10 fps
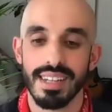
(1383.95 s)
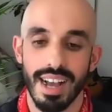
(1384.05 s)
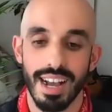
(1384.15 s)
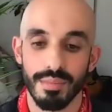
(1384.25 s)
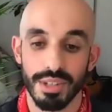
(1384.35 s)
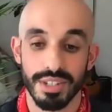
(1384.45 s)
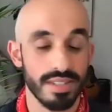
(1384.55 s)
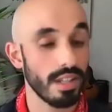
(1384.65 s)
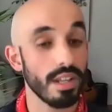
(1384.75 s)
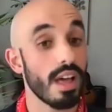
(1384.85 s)
There's
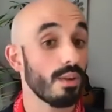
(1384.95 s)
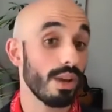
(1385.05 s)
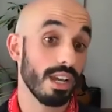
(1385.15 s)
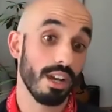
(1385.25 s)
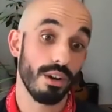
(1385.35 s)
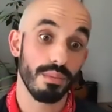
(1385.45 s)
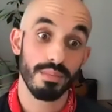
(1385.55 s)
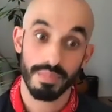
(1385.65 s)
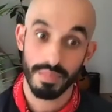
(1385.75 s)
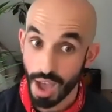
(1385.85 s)
still a long way to go,
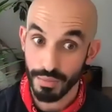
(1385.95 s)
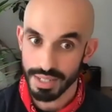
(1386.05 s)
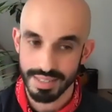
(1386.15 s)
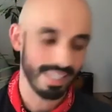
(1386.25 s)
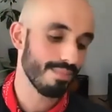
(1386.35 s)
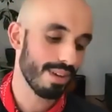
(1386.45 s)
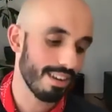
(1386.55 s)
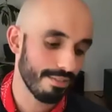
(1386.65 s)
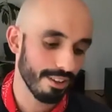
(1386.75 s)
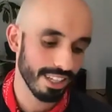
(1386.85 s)
obviously, but
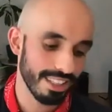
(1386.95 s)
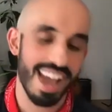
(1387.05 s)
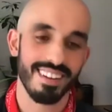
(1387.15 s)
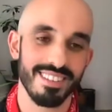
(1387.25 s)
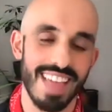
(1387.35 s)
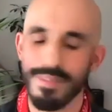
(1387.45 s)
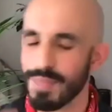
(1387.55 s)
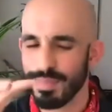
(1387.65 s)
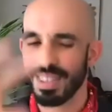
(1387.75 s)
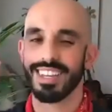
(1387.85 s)
I feel like that
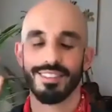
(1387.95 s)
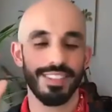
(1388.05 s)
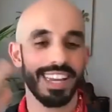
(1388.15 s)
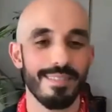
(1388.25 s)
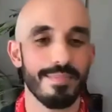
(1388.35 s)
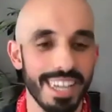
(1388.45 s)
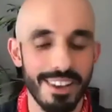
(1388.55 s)
made me think of like, I'm like,